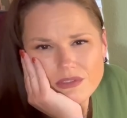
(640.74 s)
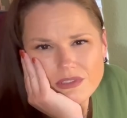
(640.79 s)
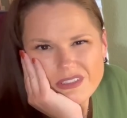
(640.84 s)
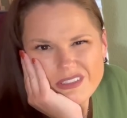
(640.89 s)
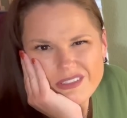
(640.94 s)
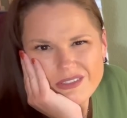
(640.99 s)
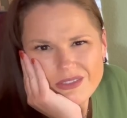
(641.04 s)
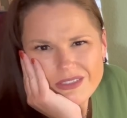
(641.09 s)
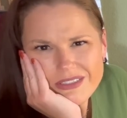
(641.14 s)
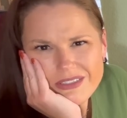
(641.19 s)

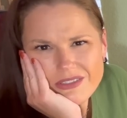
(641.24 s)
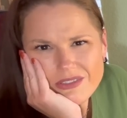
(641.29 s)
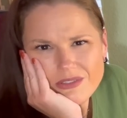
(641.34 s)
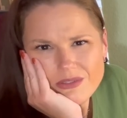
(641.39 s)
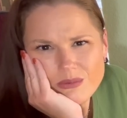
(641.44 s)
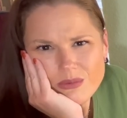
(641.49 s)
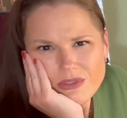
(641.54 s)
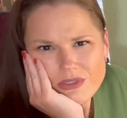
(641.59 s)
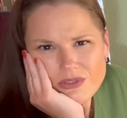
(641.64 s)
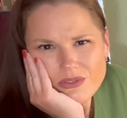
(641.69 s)
I already see you
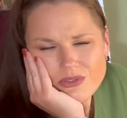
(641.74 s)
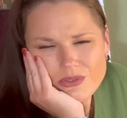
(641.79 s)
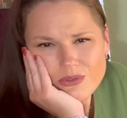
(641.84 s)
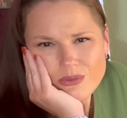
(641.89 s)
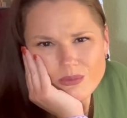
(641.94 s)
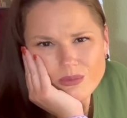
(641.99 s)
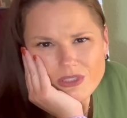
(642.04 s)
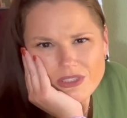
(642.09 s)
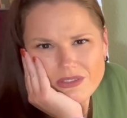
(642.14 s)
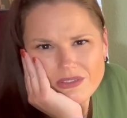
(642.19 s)
being so
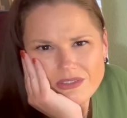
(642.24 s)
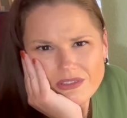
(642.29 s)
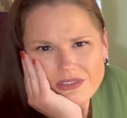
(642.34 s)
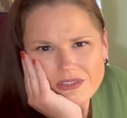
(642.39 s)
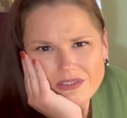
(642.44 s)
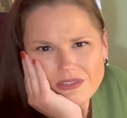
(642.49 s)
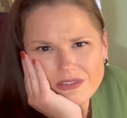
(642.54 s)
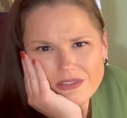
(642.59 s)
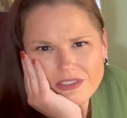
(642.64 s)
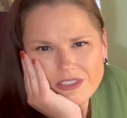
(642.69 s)
busy.
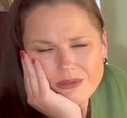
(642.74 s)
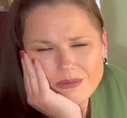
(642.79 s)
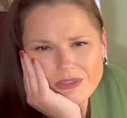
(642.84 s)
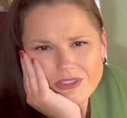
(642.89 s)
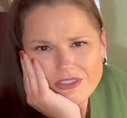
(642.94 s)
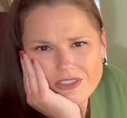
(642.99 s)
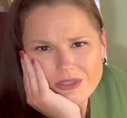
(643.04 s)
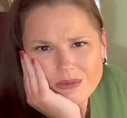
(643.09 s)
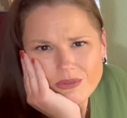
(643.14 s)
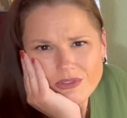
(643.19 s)
How many
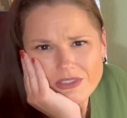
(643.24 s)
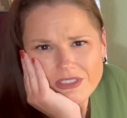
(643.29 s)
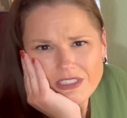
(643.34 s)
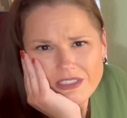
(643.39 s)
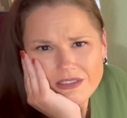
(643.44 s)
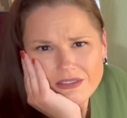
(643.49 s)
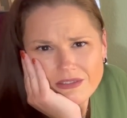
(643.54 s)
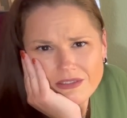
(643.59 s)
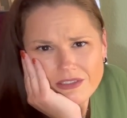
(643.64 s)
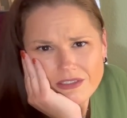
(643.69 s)
jobs do you
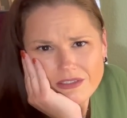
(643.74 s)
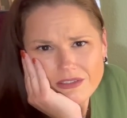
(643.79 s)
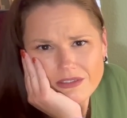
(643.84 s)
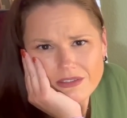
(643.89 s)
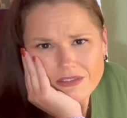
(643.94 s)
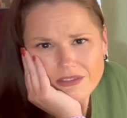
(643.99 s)
need, honey?